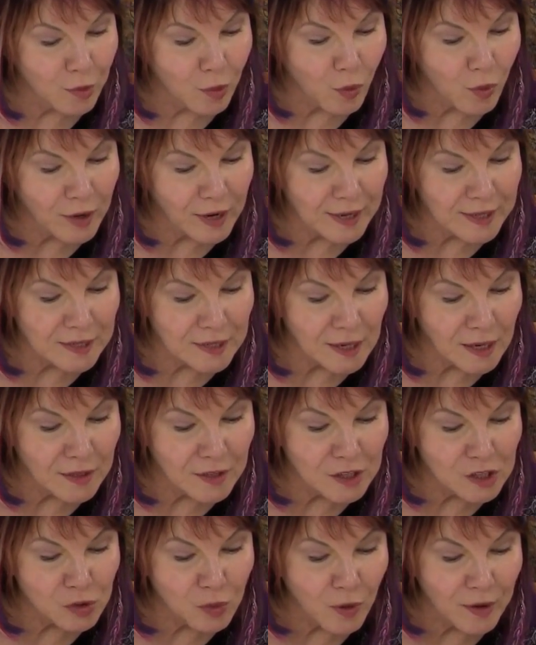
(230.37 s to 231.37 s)
But what I did
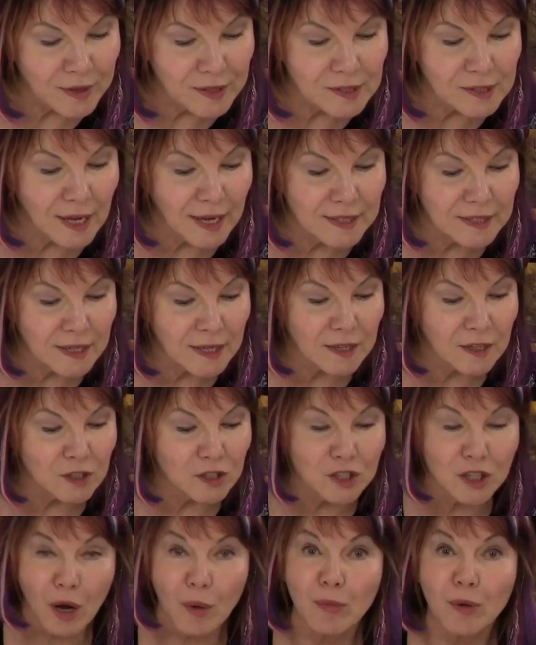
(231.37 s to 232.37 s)
on this one is I did a
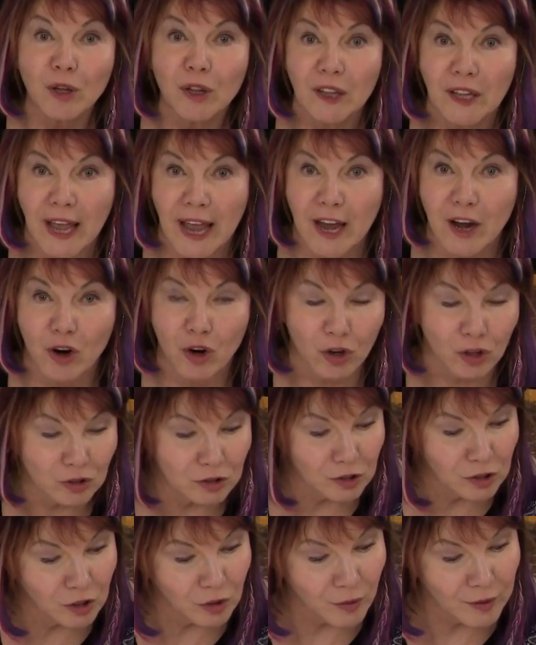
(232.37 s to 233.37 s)
double layer.
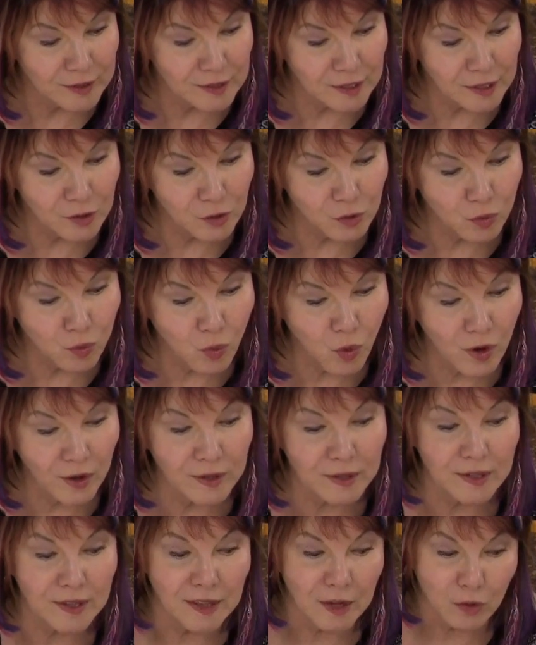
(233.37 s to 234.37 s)
You know, I did
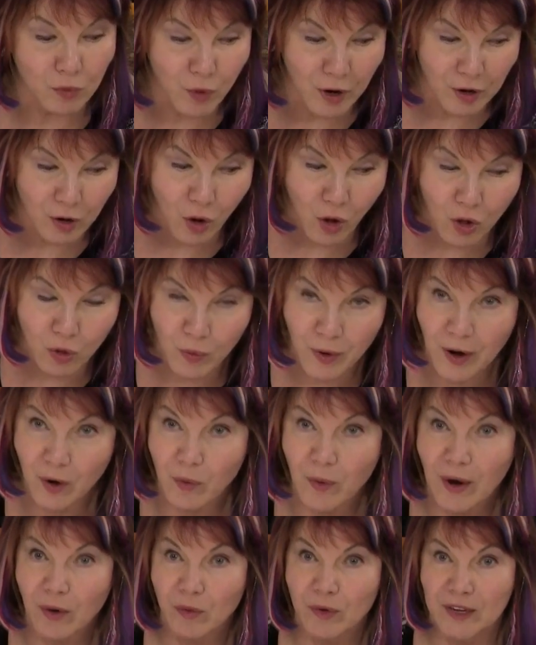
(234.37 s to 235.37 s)
one and then went all the way
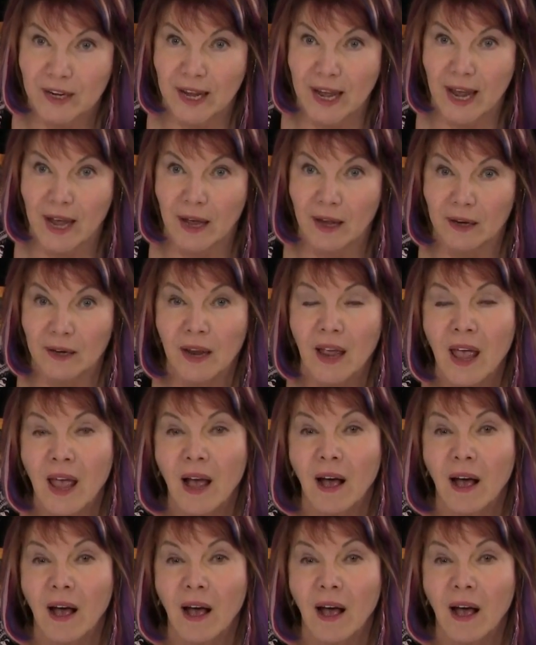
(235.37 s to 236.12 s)
around again.